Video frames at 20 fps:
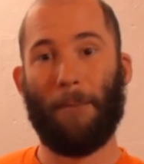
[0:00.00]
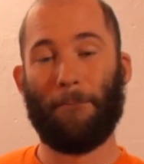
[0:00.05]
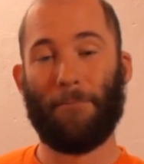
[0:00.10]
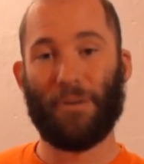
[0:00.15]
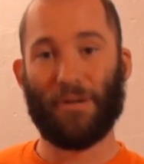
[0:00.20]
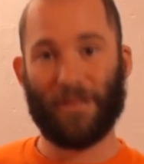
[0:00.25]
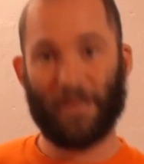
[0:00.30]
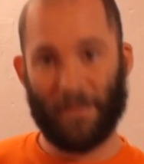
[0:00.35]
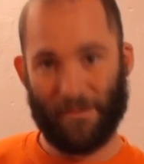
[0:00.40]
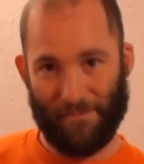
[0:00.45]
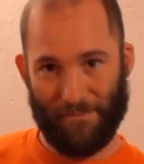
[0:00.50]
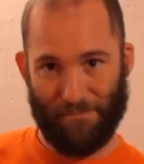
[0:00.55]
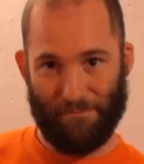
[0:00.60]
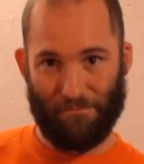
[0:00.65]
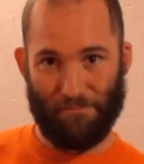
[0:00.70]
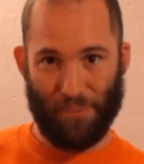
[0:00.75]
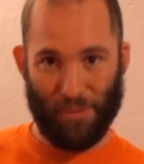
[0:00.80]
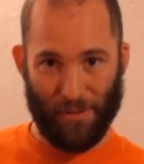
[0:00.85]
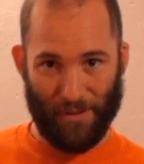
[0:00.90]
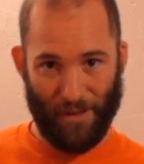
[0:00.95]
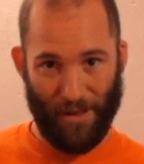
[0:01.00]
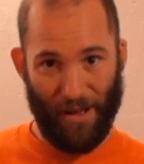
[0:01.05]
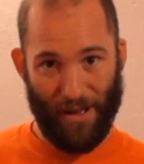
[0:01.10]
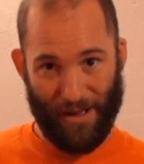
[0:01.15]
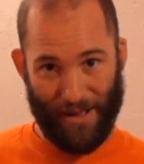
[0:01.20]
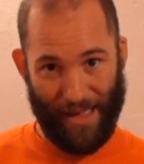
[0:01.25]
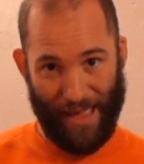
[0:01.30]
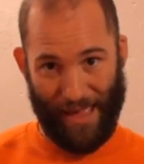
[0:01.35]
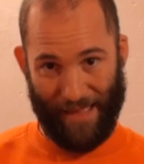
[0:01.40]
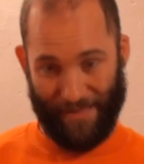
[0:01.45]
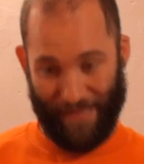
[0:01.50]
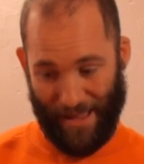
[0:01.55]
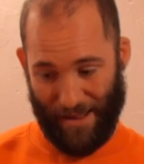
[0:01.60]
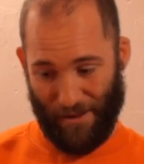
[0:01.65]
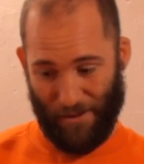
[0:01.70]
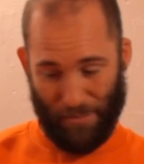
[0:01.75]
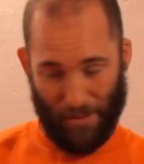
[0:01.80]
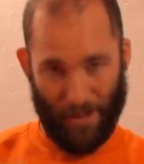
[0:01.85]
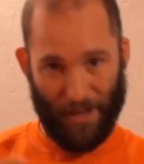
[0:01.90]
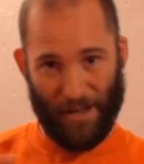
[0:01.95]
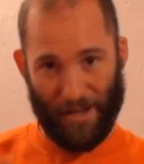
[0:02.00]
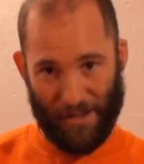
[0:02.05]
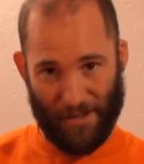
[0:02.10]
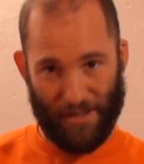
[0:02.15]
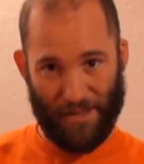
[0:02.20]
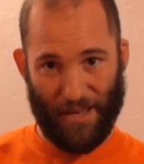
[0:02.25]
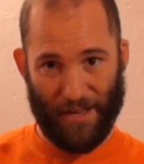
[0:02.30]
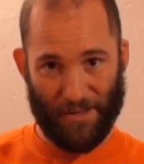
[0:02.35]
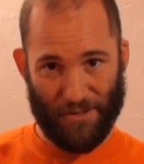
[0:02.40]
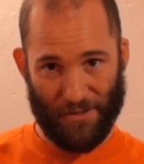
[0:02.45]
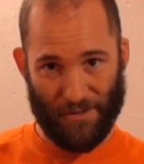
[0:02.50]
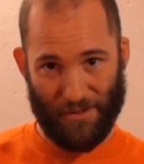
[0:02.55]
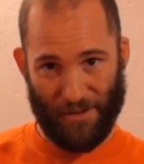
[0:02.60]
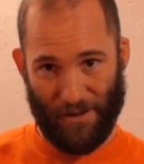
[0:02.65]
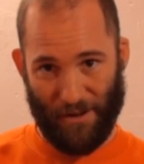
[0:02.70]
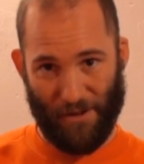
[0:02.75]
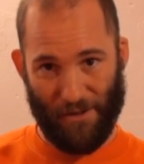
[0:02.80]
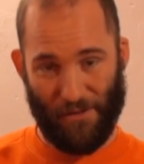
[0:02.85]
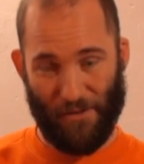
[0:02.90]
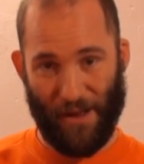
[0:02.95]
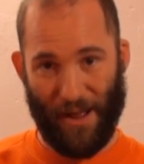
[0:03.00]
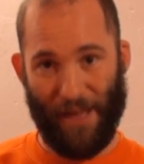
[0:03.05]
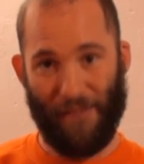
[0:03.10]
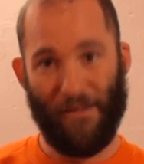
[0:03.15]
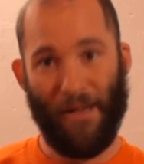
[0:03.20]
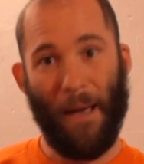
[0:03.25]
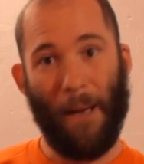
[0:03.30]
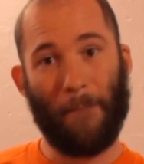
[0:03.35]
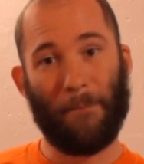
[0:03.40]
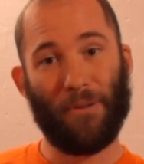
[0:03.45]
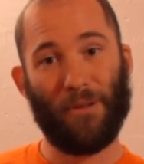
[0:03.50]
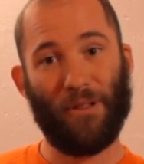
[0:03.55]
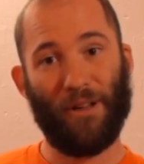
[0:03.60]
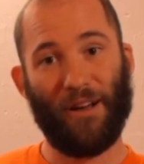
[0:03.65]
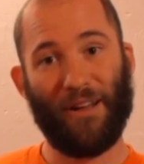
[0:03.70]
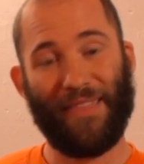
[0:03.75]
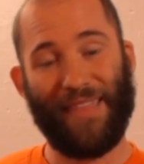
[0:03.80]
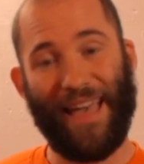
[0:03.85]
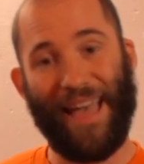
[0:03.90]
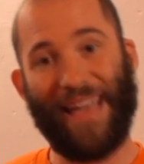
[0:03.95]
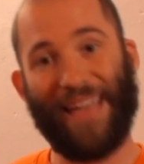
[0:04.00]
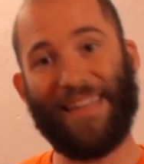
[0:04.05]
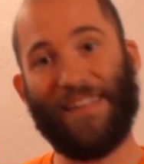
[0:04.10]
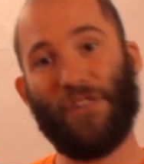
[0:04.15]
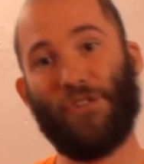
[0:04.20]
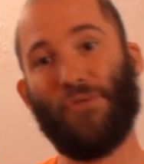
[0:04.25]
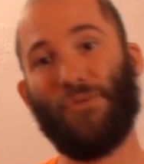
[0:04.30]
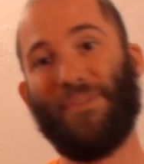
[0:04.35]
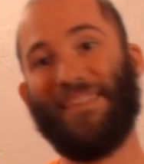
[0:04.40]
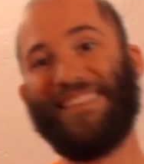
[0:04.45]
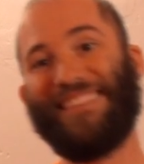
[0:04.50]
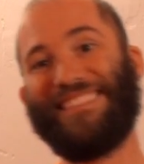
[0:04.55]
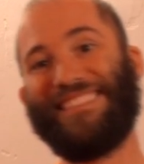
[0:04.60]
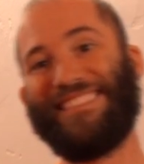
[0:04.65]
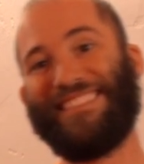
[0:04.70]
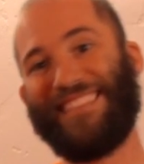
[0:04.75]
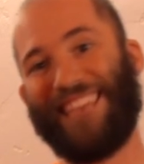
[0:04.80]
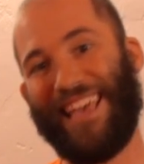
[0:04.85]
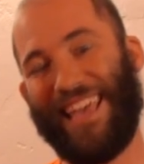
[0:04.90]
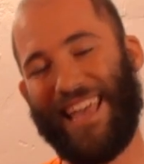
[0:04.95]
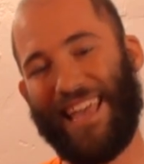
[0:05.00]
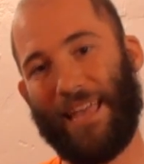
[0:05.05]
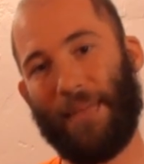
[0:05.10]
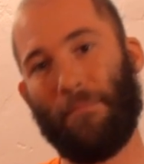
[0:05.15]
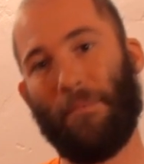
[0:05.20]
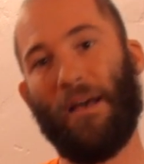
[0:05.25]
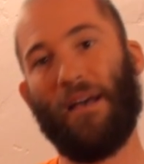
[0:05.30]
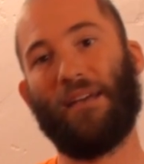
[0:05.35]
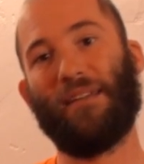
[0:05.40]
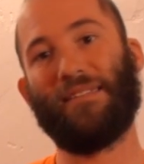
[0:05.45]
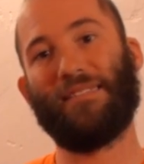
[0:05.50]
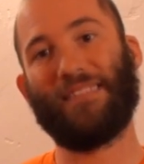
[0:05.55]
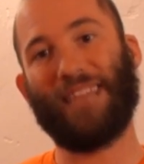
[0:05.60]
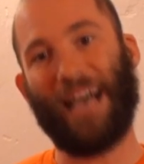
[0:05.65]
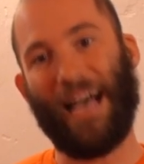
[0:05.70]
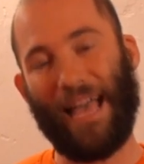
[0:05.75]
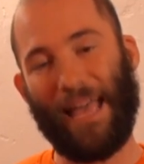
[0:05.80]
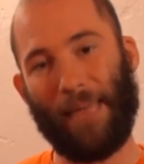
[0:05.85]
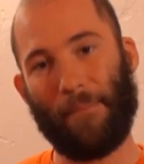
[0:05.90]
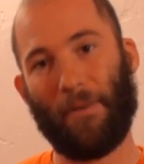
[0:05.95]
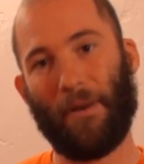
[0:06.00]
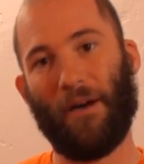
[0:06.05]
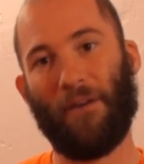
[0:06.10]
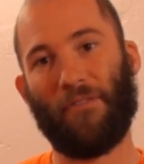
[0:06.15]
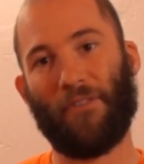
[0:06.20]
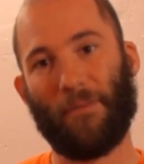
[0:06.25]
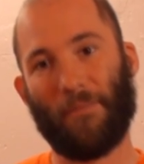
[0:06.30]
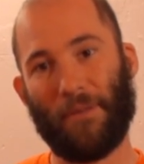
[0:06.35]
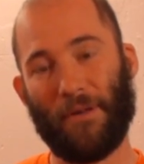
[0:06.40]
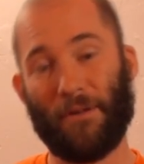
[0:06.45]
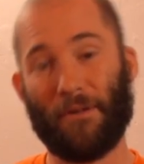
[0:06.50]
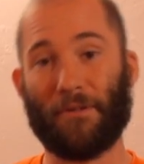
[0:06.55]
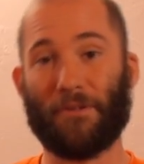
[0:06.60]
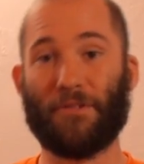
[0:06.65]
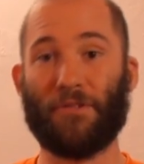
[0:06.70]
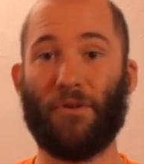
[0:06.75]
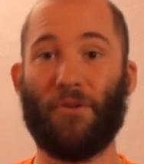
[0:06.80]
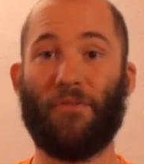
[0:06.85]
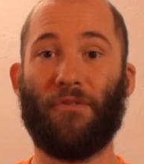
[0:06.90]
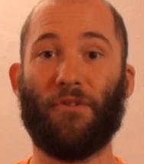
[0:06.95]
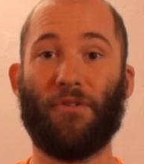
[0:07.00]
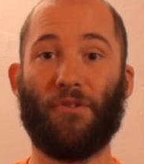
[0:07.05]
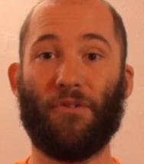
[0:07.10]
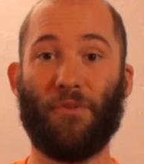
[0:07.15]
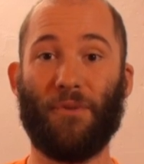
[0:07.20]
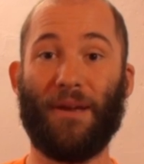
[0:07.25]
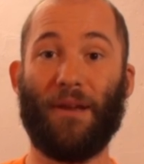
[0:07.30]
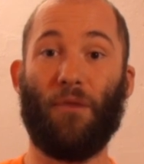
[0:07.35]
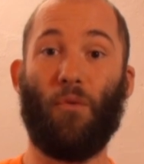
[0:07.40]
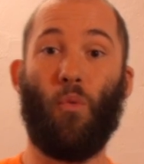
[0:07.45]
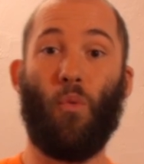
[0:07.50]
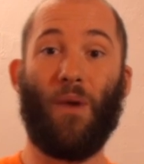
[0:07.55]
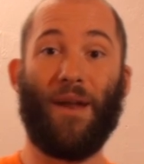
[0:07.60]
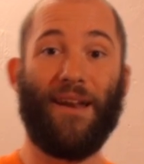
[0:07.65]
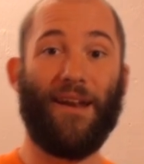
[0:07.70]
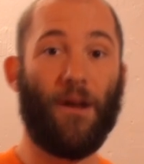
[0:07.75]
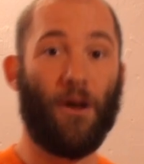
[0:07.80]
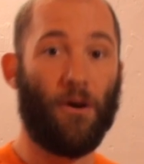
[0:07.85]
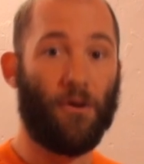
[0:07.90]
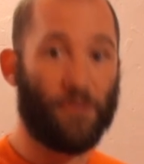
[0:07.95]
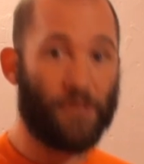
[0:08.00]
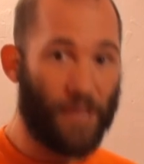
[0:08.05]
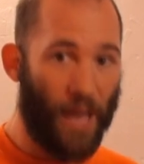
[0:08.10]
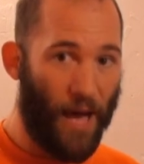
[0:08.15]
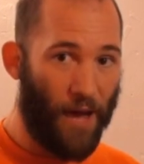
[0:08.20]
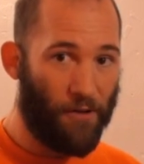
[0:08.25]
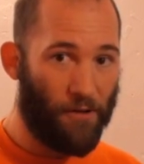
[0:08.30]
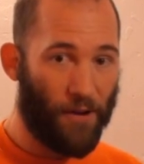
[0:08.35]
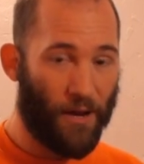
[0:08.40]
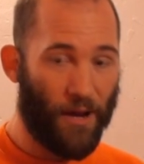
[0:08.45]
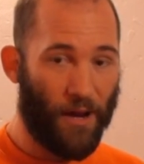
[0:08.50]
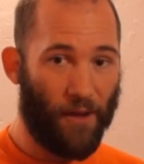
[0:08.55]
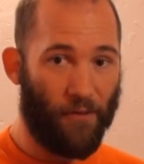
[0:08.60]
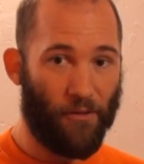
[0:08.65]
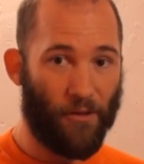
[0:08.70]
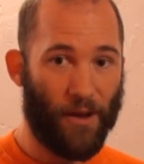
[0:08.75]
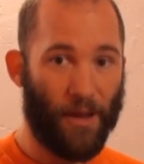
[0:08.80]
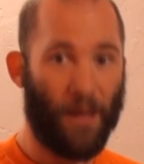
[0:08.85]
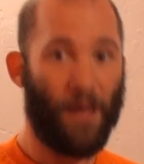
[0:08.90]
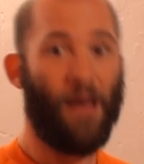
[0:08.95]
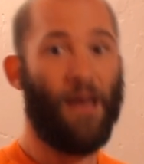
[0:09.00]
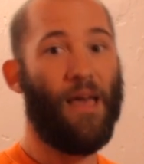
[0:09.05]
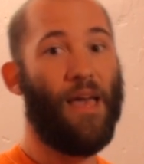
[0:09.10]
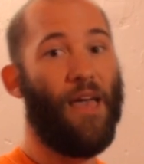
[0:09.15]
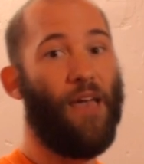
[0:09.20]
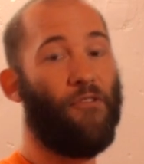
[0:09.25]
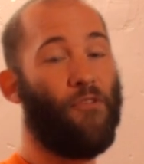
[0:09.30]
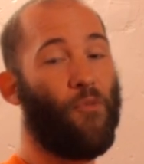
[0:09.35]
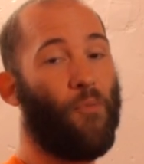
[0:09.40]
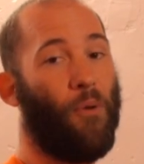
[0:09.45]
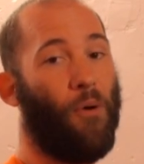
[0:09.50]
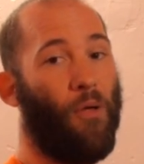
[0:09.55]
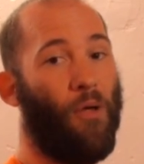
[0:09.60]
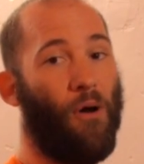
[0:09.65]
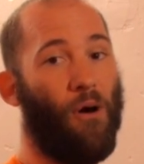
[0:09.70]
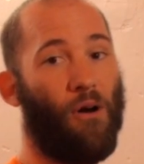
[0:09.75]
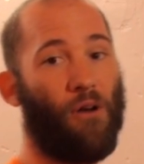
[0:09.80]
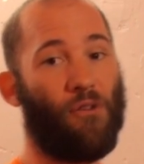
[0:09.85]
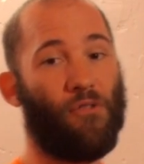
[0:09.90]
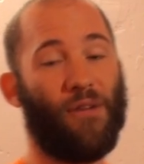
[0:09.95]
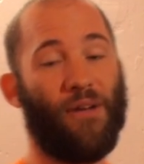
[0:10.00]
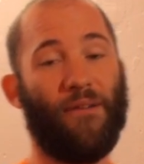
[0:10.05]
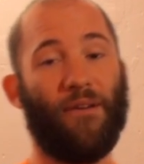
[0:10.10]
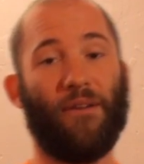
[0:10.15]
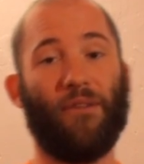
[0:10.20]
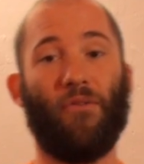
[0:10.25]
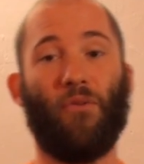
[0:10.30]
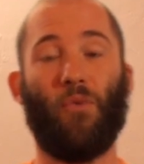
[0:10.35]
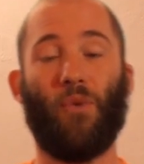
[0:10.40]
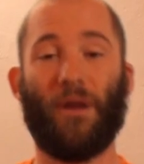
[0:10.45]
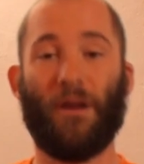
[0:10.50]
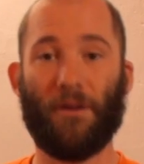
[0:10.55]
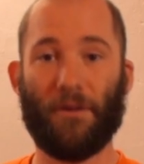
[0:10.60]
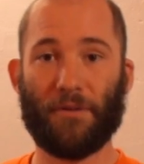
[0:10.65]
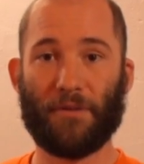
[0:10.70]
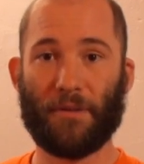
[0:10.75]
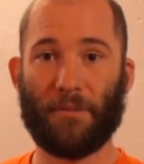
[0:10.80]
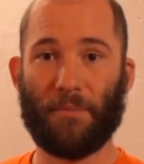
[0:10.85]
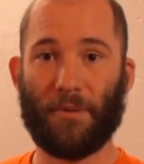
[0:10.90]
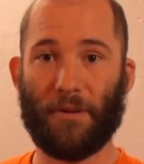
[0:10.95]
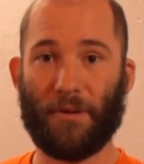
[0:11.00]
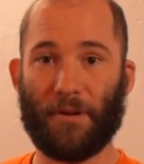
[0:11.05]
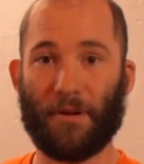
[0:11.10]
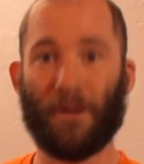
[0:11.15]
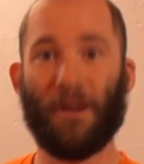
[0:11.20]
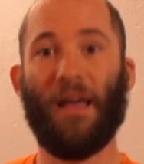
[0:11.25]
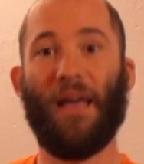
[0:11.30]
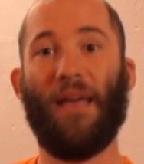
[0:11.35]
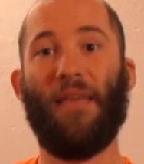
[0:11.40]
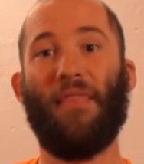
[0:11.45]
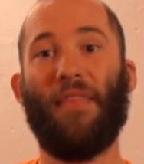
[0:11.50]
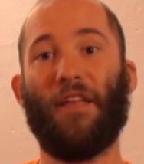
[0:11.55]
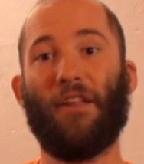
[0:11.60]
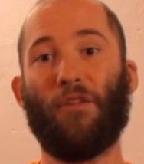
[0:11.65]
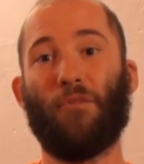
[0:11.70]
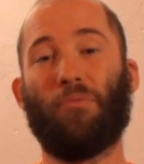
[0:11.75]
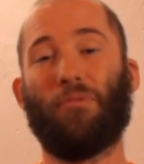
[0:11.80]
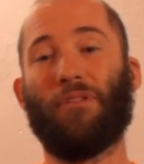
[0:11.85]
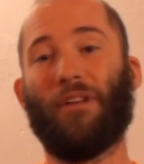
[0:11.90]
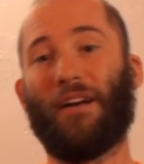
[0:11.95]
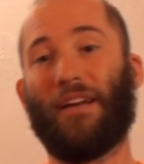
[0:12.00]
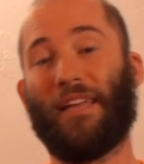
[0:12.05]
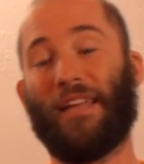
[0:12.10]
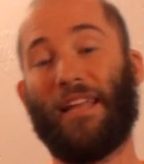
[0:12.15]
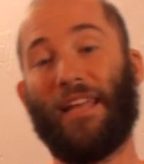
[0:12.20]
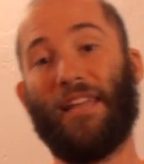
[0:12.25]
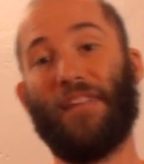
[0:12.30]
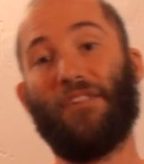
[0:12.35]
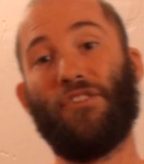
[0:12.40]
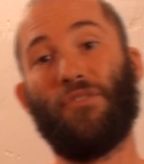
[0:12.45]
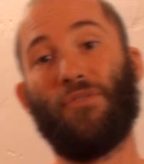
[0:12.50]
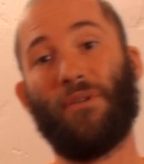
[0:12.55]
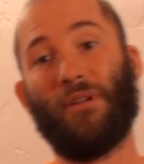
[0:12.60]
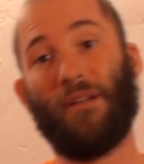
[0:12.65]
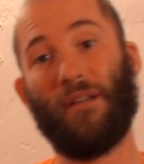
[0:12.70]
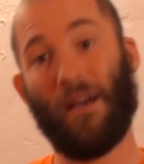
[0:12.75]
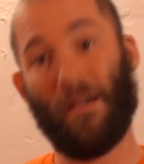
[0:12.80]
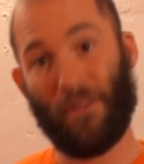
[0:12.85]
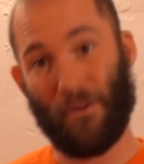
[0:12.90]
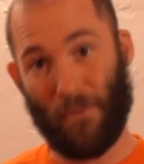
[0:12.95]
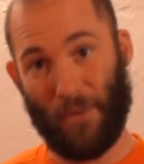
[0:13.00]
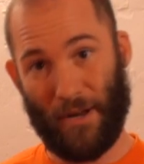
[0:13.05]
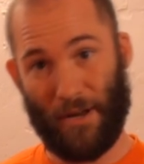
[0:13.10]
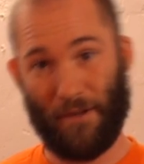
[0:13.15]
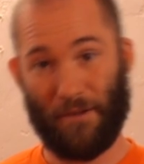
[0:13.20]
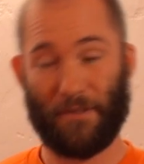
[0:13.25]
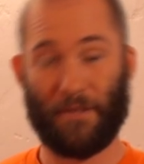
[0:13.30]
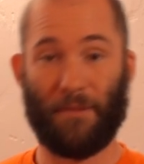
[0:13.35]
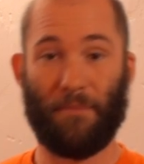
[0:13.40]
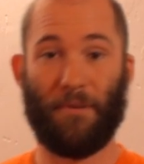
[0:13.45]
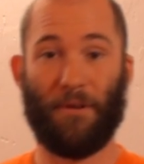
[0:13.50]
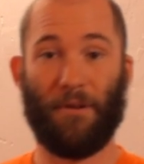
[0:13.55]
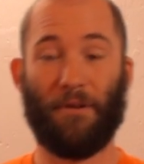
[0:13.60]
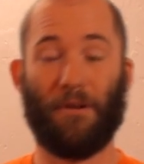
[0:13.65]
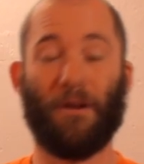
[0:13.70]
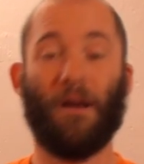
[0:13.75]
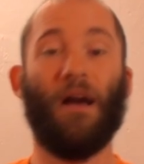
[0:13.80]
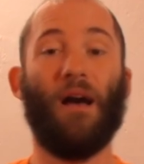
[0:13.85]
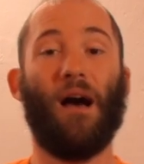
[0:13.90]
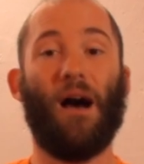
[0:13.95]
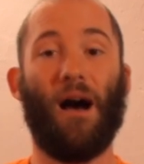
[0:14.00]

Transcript: pl plug and, and you plug it into the external hard drive, plug that into the same type of computer. So if you're doing Windows data recovery, if you pull a hard drive out of a Windows computer, then you plug it into another Windows computer.